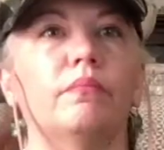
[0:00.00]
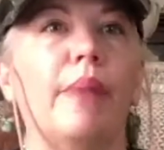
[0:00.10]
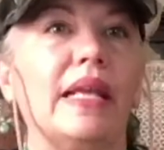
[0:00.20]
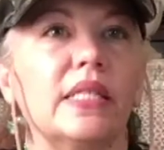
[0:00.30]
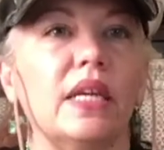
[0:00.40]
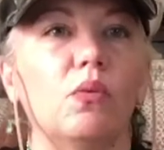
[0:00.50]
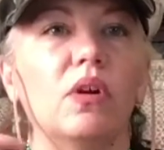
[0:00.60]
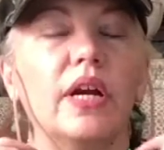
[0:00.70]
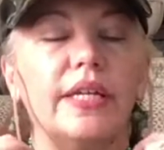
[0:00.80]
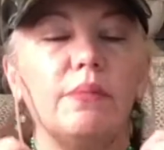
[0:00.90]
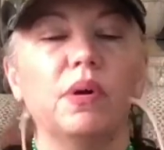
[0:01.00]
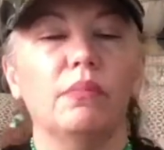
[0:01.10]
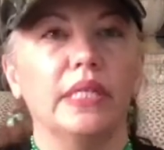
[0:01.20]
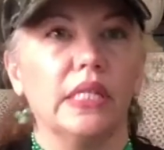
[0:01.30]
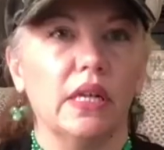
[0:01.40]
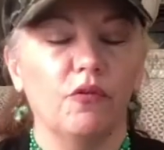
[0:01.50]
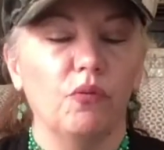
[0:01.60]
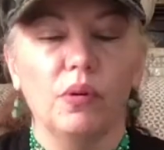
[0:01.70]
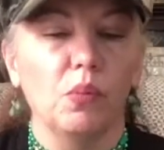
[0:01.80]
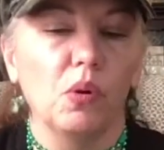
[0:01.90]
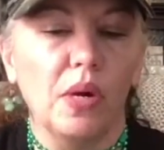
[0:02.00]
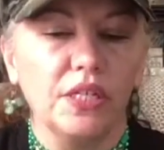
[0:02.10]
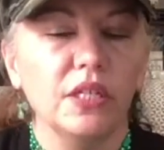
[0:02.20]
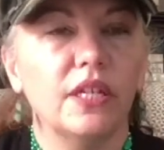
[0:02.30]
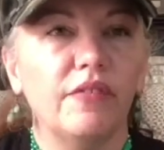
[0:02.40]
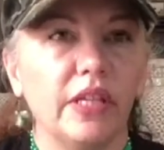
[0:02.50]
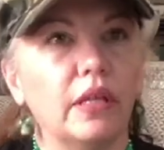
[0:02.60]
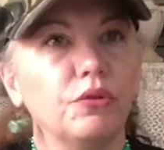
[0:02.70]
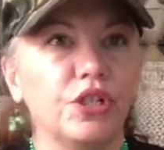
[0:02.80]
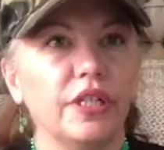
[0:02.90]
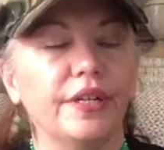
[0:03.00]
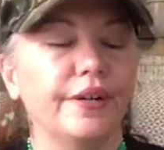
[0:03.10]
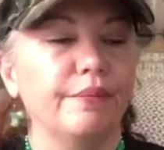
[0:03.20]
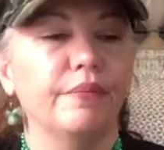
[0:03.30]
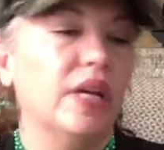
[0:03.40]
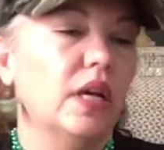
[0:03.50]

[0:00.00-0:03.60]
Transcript: basket where I keep all my stuff when we're watching TV, lotion and